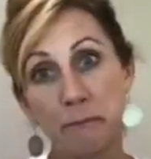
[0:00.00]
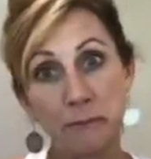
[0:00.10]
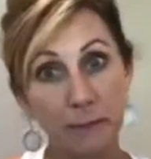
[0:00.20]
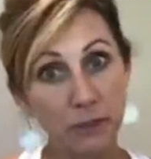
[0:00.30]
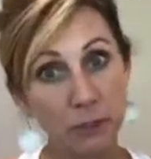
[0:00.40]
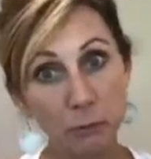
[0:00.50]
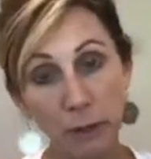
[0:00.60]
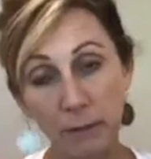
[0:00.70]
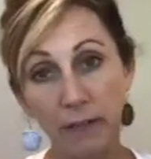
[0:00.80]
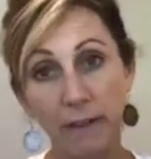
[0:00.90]
especially
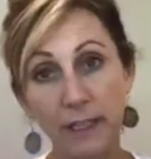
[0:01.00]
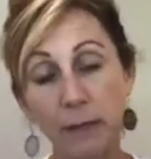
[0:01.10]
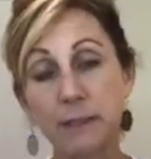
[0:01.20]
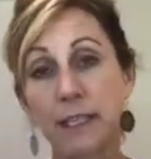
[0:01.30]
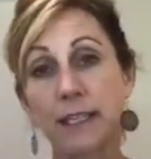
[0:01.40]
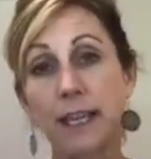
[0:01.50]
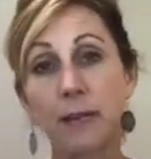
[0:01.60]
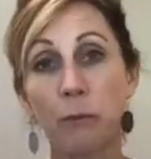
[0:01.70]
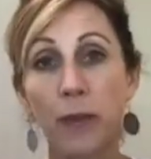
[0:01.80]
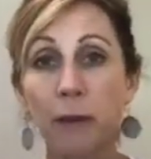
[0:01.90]
women a lot of times tend to
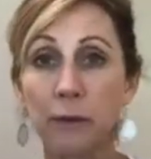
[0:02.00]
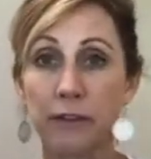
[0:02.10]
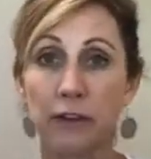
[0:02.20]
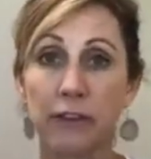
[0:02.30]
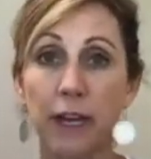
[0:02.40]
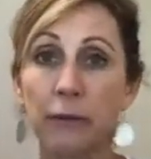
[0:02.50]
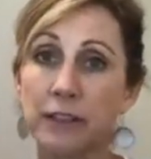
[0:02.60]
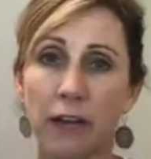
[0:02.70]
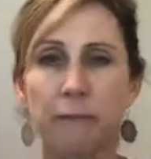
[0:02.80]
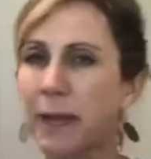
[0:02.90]
gain weight when their
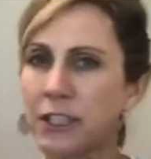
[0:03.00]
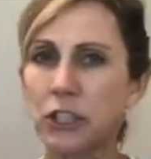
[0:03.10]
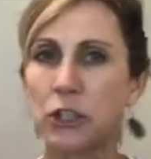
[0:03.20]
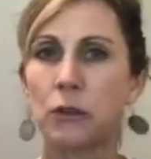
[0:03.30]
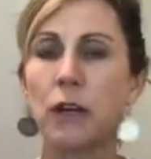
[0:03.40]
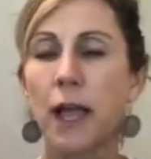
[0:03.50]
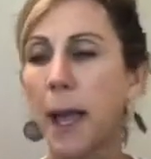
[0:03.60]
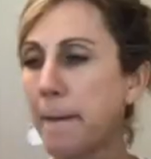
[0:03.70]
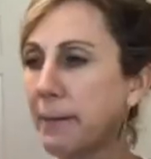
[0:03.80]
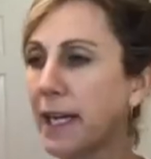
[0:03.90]
thyroid's up men too
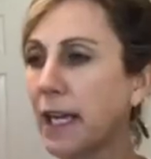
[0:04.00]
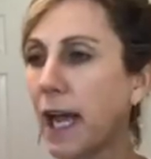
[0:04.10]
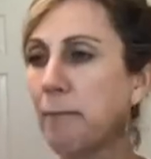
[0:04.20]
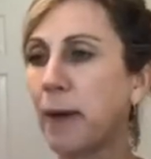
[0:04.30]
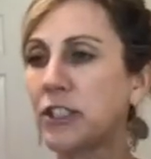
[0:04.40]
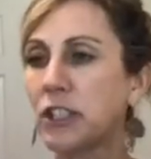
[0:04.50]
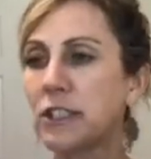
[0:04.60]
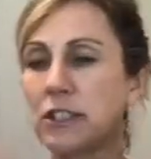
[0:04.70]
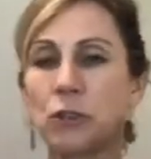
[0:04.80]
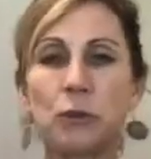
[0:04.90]
but um, by
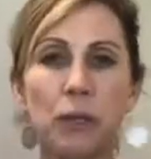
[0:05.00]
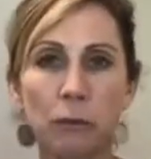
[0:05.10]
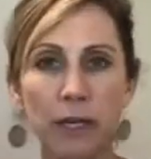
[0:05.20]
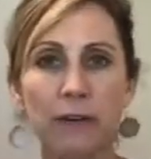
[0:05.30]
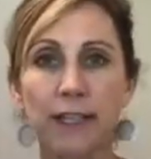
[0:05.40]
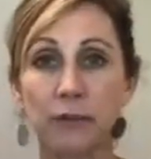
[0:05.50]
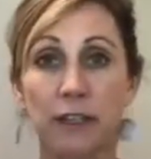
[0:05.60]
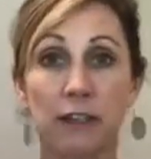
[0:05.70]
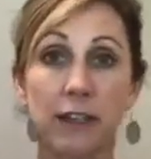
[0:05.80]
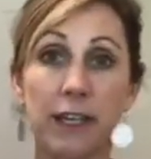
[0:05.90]
just doing wheatgrass
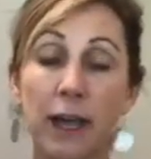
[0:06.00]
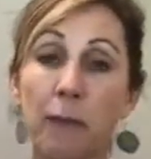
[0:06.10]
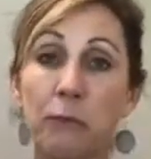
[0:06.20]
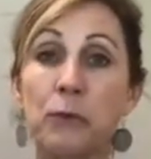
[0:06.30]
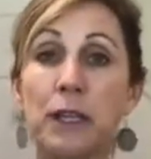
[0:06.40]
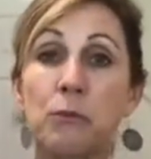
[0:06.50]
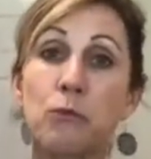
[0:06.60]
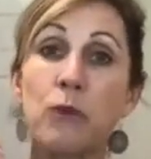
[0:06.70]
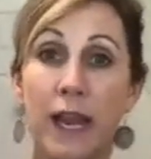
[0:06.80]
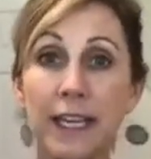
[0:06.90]
regularly can help really
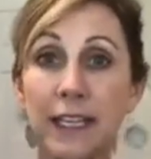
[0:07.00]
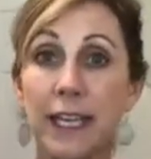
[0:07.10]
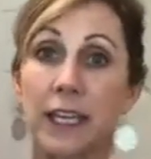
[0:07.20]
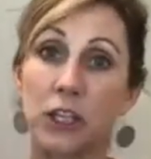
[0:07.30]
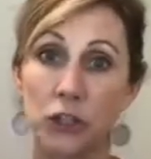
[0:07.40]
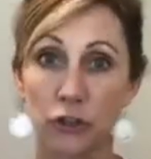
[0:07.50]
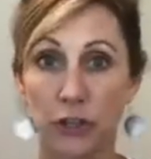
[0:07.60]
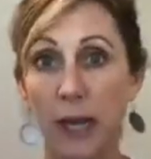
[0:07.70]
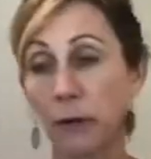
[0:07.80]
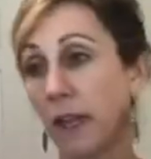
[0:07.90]
regulate your
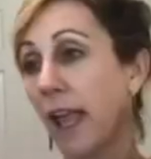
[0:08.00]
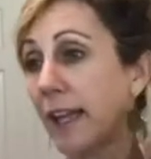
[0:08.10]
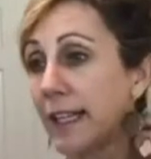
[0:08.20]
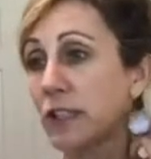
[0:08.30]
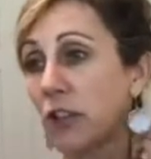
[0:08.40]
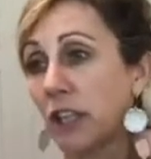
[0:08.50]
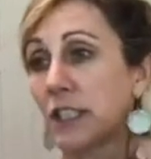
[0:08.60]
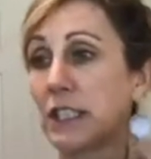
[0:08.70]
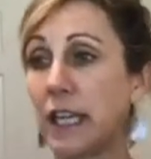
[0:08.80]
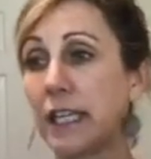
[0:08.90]
thyroid and these are all
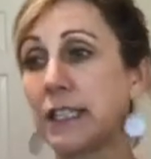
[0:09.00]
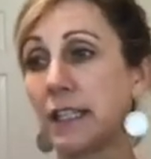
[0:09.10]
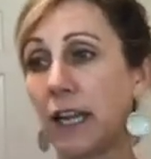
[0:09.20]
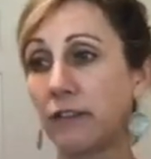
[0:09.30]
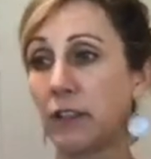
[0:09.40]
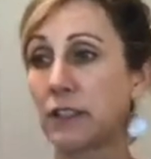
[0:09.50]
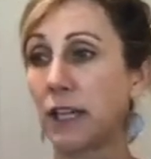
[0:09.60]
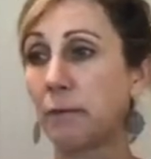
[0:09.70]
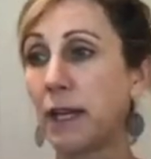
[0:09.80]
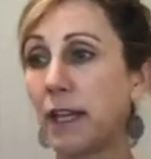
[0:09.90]
studies that i've looked
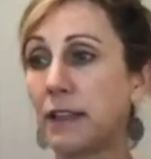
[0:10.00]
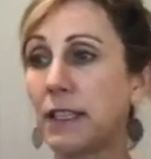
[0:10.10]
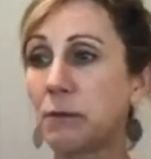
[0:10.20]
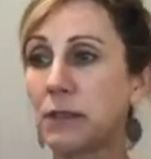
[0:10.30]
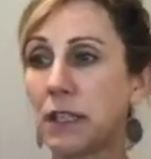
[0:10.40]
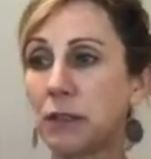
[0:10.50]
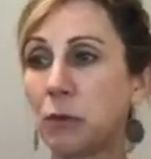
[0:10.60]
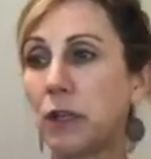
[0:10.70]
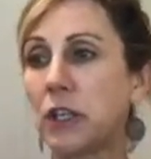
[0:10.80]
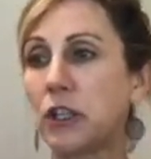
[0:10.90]
up this was a
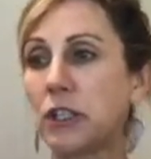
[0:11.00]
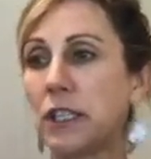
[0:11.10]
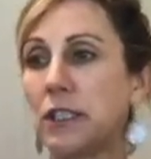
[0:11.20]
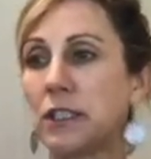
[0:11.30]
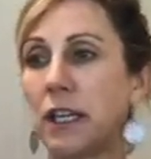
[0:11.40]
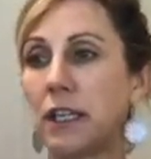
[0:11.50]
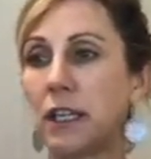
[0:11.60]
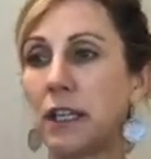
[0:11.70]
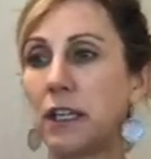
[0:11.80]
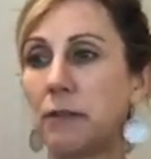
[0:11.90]
2013 study
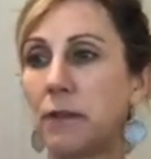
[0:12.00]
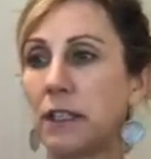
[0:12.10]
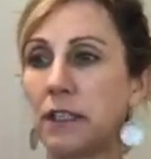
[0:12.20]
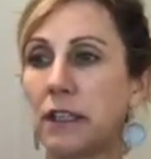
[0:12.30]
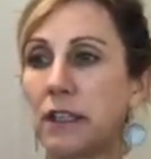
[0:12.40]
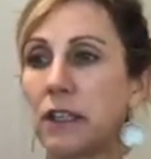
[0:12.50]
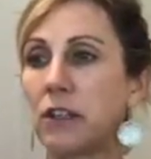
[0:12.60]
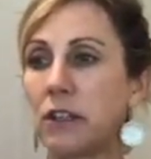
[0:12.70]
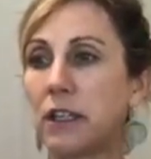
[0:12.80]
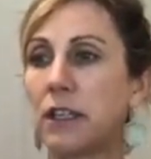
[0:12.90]
um, in
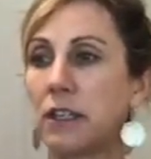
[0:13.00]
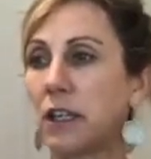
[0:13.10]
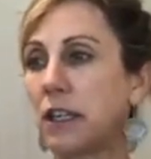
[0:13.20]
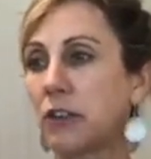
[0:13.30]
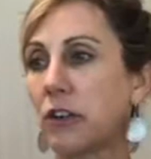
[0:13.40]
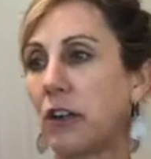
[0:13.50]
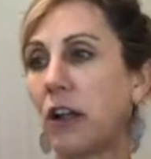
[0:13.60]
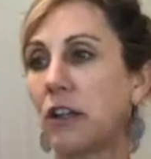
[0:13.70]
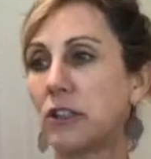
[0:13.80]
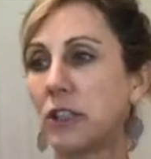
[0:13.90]
clinical in
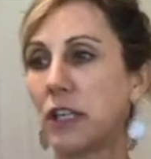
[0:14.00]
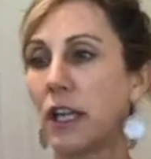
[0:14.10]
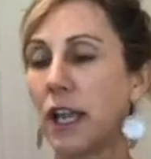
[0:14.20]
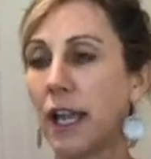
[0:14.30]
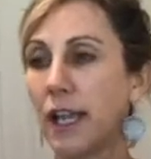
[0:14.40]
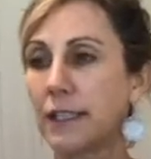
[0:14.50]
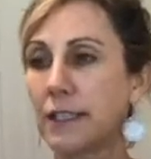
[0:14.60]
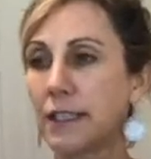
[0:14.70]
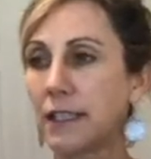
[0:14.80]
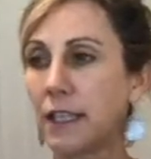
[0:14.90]
endocrinology it
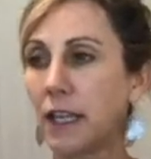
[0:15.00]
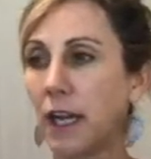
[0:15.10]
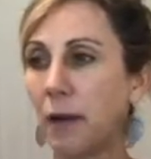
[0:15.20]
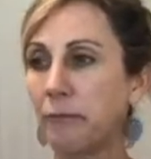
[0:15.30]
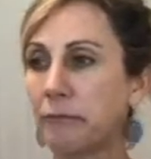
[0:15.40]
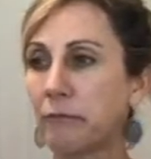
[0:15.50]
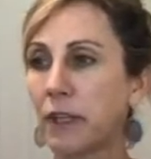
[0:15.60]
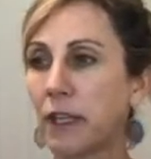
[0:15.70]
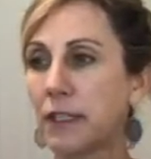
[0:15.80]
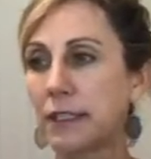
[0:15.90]
says that um,
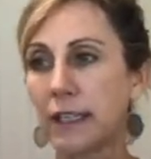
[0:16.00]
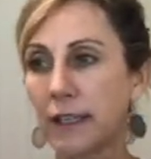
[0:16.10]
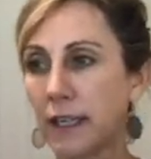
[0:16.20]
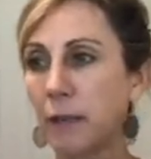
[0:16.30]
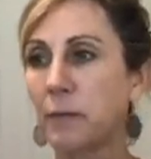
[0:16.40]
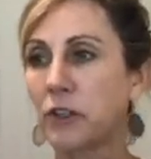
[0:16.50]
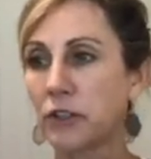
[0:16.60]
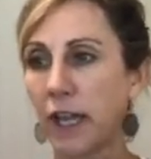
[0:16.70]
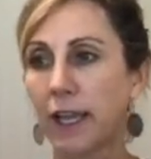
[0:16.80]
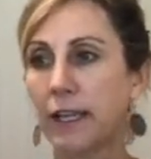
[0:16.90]
selenium in your
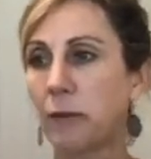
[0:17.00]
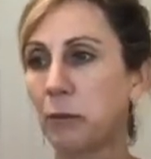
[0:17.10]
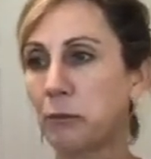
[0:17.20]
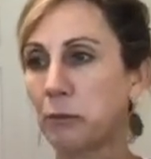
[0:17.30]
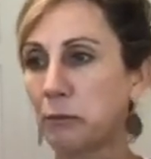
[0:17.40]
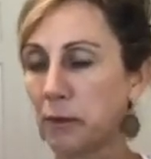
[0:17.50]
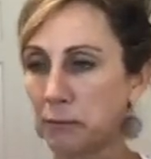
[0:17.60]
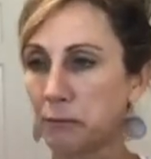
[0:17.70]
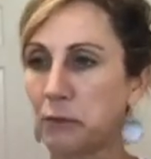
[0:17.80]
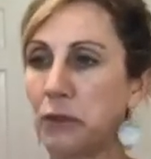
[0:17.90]
diet can help imp
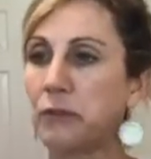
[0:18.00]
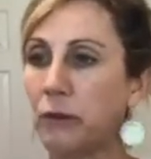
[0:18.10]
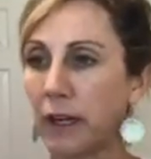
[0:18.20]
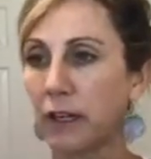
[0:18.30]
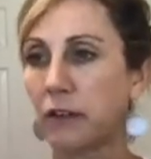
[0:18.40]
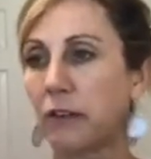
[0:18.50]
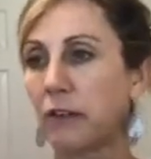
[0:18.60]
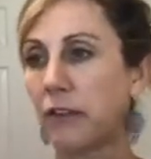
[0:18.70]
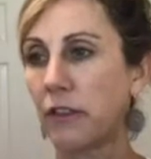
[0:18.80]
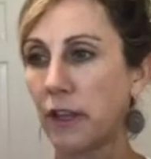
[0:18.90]
improve irregular
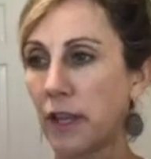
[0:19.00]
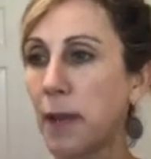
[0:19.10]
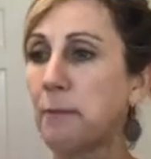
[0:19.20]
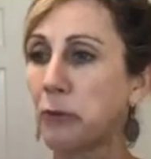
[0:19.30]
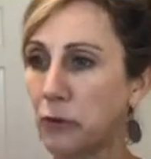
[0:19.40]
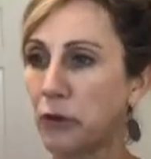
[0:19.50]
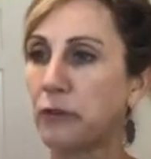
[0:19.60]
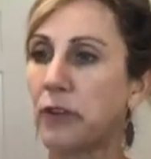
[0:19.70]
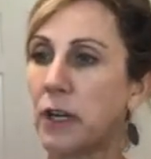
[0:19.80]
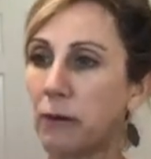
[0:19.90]

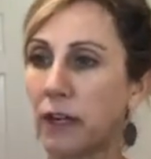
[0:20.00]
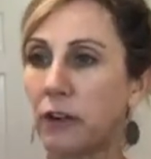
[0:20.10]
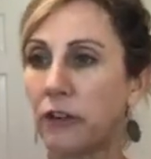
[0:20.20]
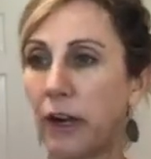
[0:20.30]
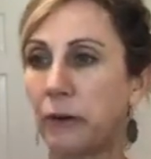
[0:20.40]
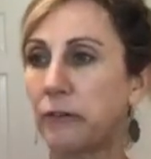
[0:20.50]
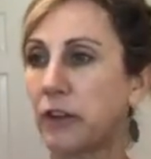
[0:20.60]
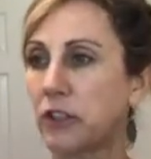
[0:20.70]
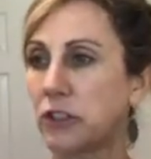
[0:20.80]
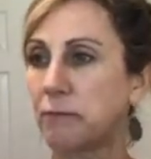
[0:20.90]
improve irregular thyroid
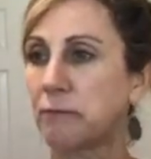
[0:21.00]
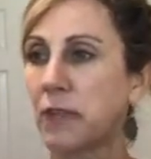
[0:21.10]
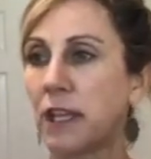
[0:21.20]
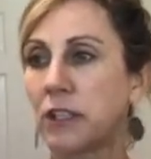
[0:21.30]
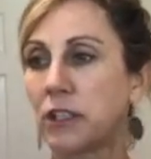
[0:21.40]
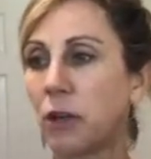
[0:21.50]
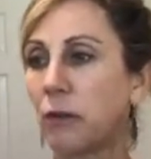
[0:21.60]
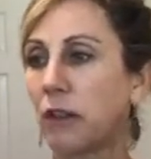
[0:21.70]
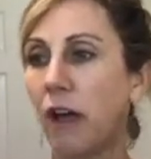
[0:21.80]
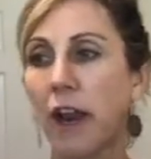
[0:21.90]
function
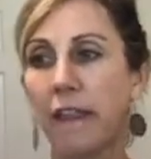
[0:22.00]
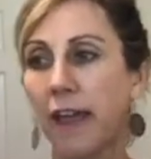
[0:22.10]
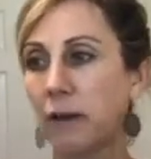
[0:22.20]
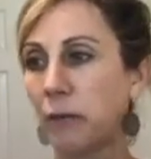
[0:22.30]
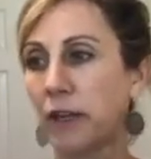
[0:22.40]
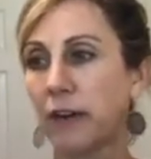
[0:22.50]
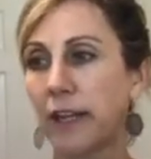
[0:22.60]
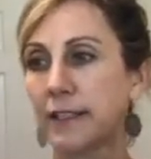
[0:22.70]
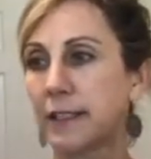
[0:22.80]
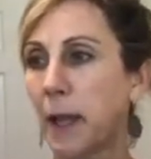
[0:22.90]
so a lot of that in
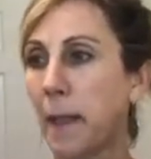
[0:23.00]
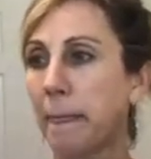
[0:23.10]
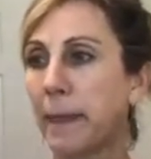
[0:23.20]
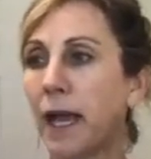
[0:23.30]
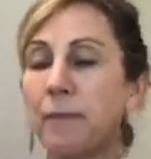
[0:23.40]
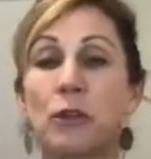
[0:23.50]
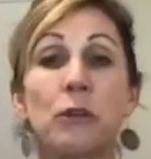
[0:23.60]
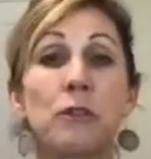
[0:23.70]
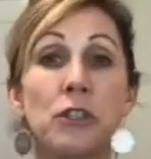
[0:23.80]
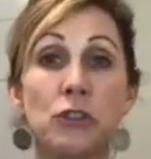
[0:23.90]
wheatgrass um, you
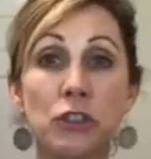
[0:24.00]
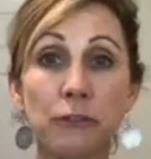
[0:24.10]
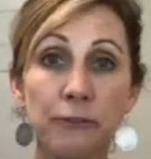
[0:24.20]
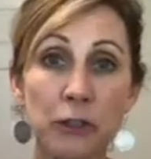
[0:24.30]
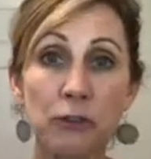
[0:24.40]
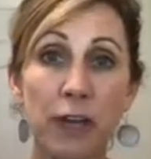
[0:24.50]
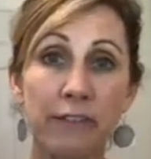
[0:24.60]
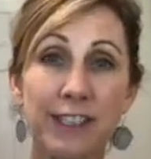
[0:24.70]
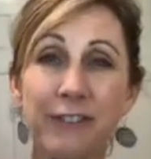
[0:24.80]
can reduce your food cravings.